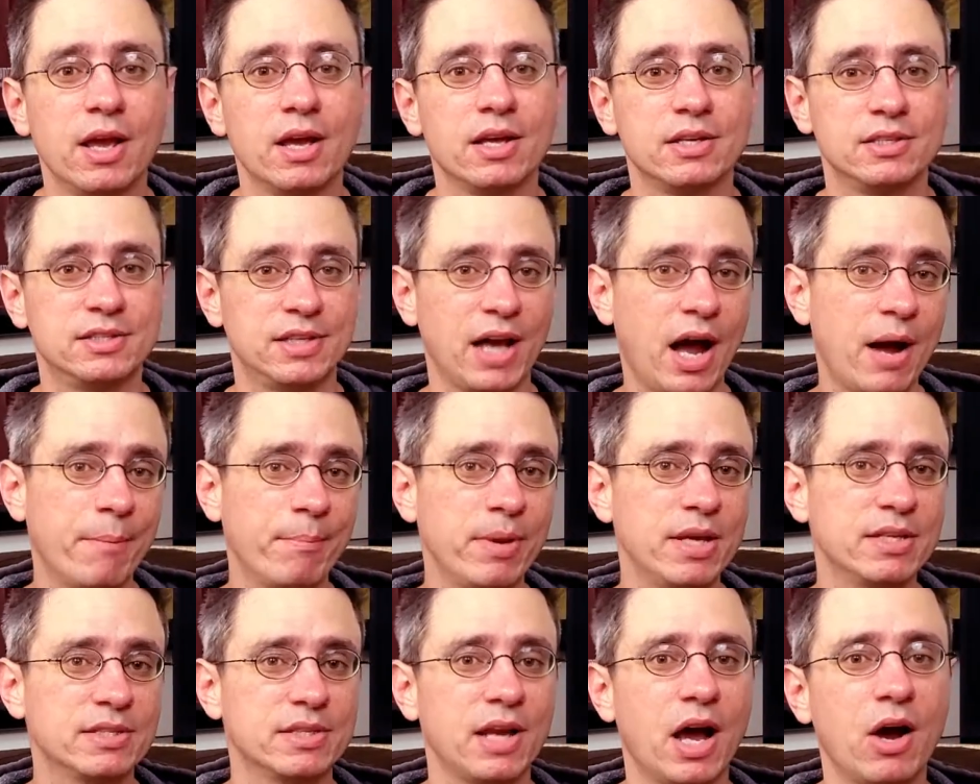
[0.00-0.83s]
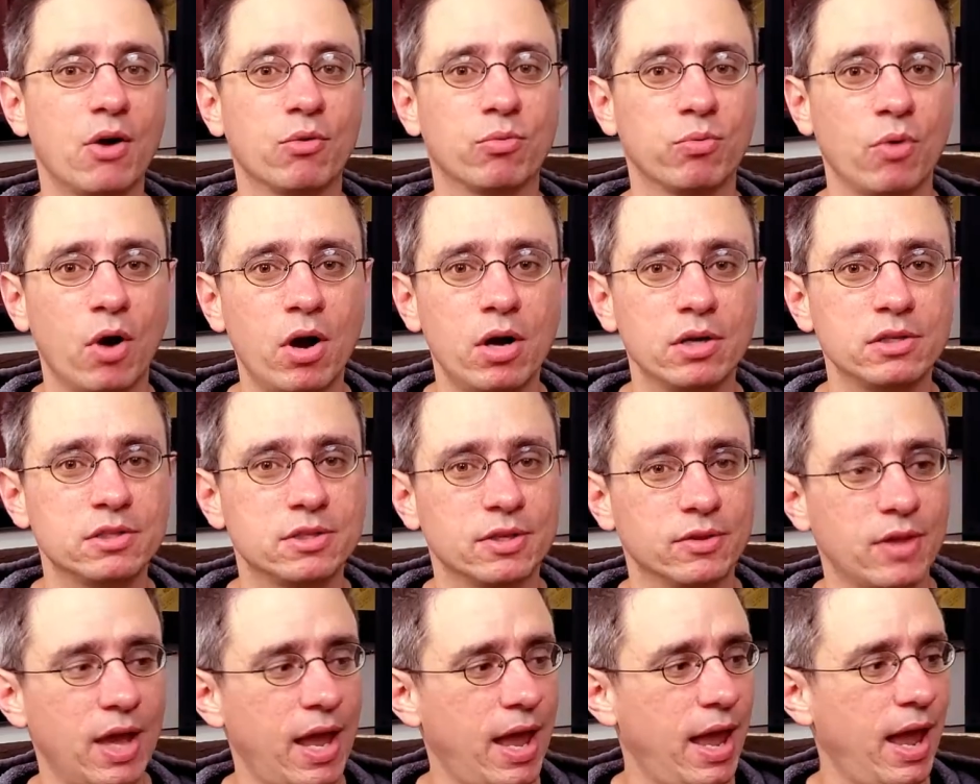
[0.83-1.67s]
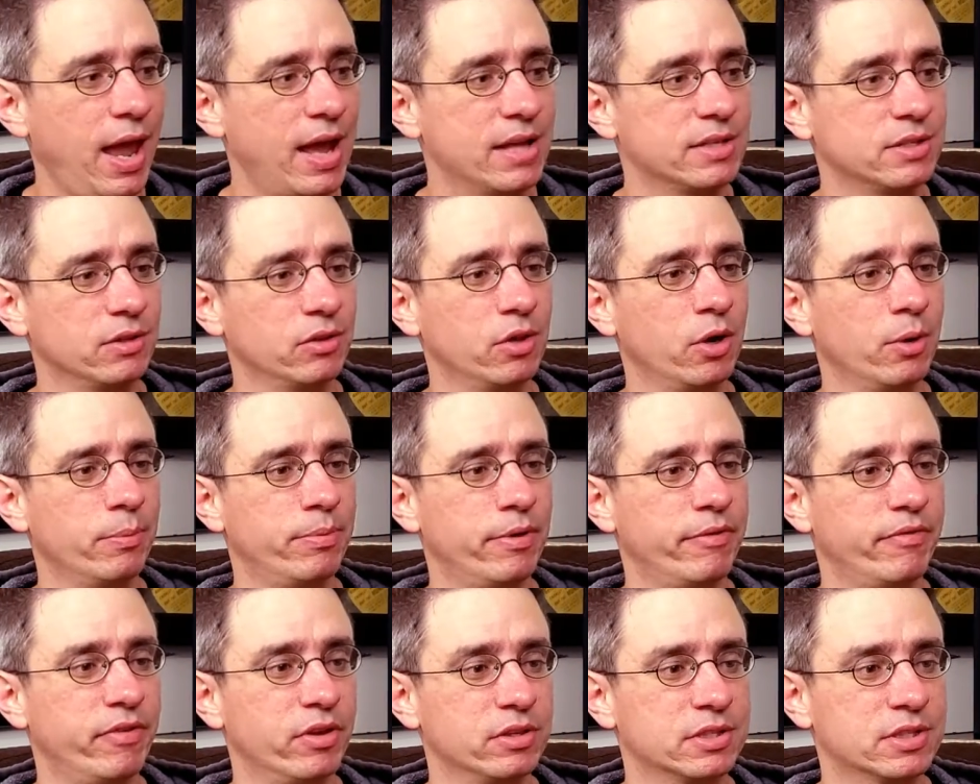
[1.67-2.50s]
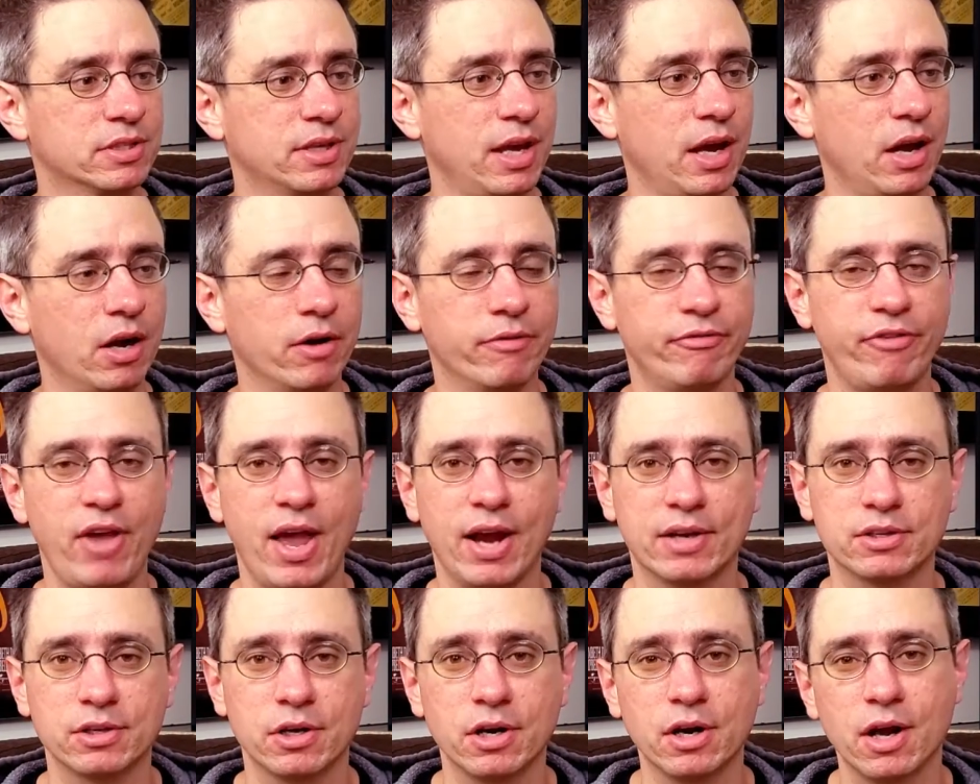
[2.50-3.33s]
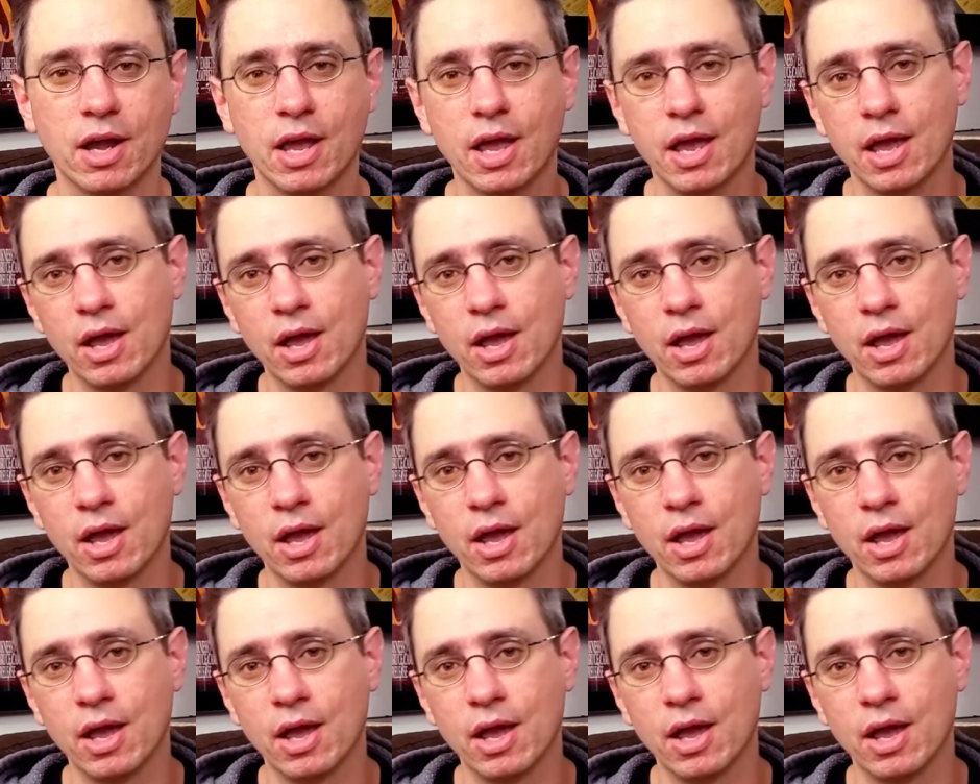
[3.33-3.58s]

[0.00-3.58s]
Zombies now run, so that adds a little bit of a scare factor.